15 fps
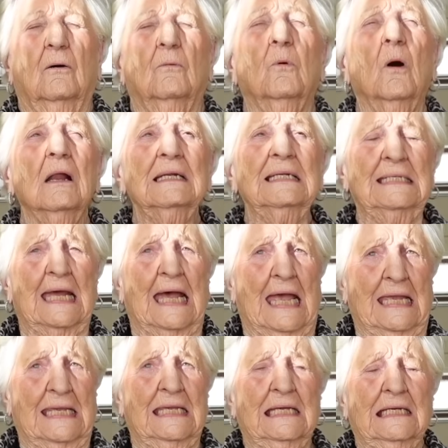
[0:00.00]
one
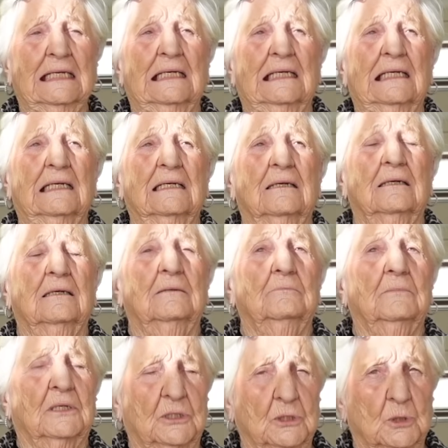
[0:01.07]
day,
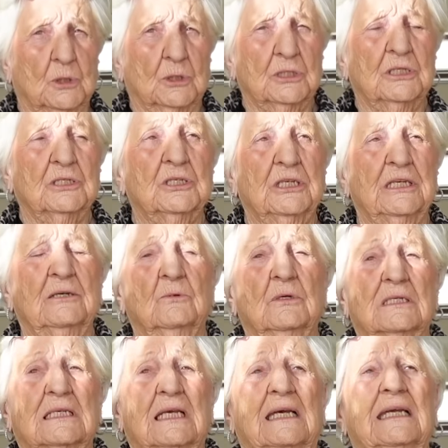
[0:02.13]
my daughter, she
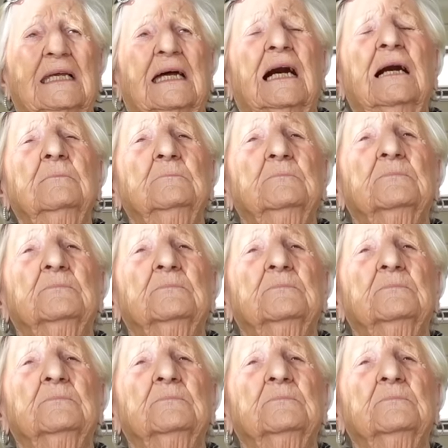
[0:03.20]
was here,